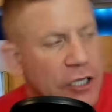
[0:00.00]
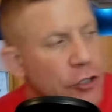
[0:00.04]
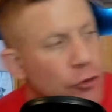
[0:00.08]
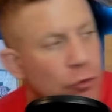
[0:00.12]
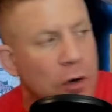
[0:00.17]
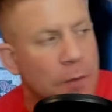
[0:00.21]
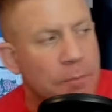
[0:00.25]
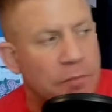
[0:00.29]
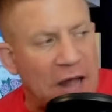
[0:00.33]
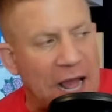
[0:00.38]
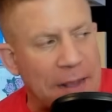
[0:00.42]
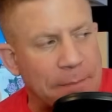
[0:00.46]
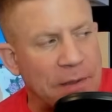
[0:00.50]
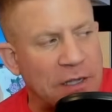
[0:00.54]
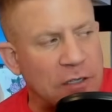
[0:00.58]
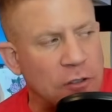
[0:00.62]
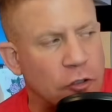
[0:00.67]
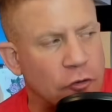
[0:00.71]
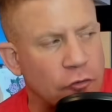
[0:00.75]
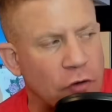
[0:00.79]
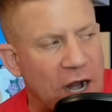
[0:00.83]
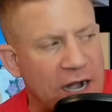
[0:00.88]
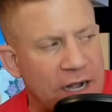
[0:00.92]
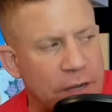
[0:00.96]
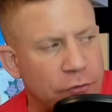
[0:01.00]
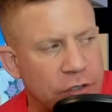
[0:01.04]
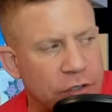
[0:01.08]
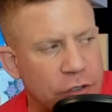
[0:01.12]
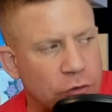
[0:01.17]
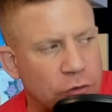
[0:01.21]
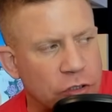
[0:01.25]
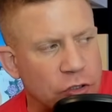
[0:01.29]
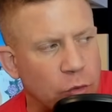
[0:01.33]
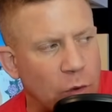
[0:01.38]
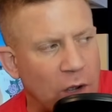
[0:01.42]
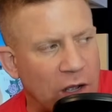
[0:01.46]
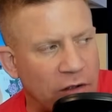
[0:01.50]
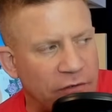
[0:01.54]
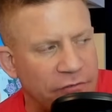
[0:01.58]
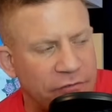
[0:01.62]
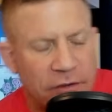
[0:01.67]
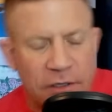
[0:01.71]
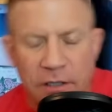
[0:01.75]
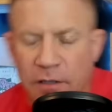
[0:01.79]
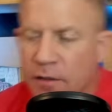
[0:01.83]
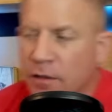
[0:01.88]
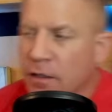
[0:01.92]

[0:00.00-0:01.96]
You were a black belt in karate when you were 12?